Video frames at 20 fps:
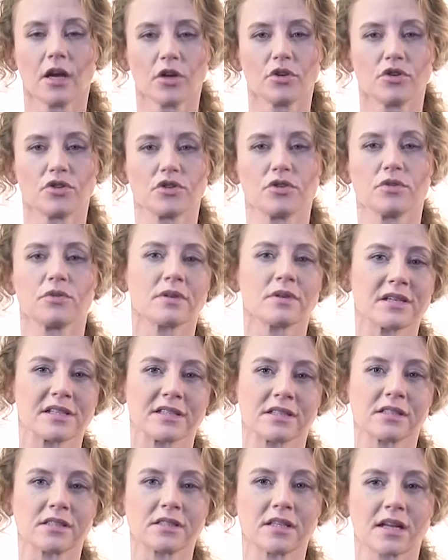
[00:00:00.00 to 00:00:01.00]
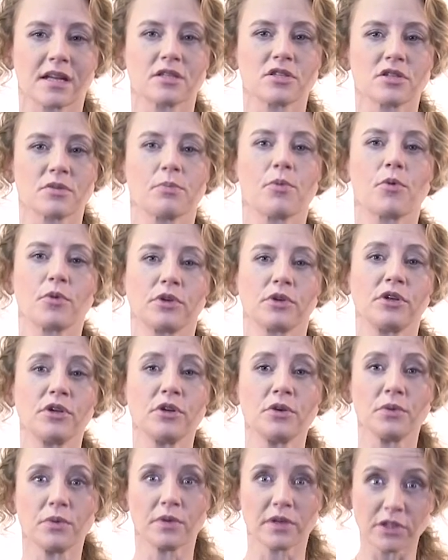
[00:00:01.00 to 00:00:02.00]
to assist and support
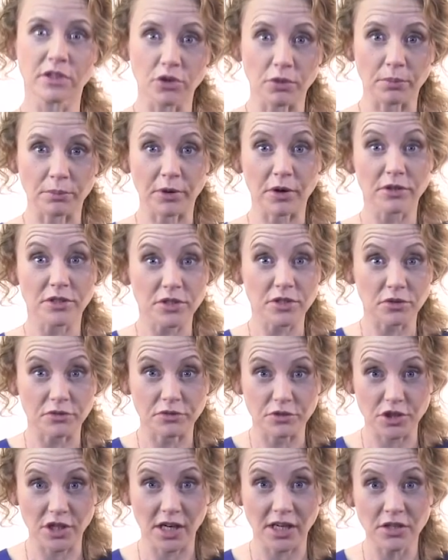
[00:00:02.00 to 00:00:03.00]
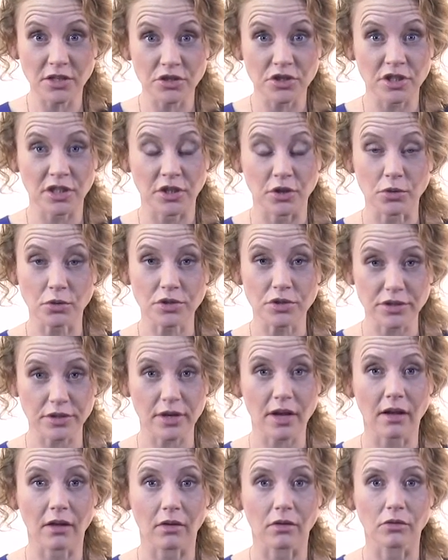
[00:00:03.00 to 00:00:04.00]
you in your process of changing
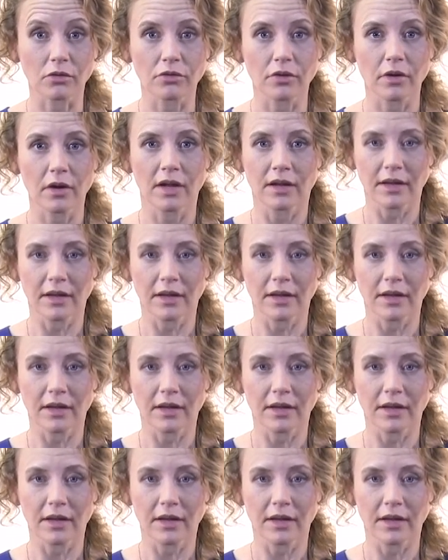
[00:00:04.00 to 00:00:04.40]
yourself